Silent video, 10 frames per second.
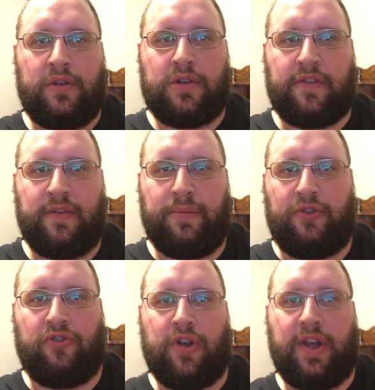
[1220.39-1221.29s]
Dustin
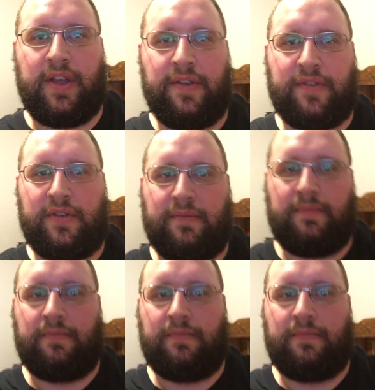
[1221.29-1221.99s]
Pedroia isn't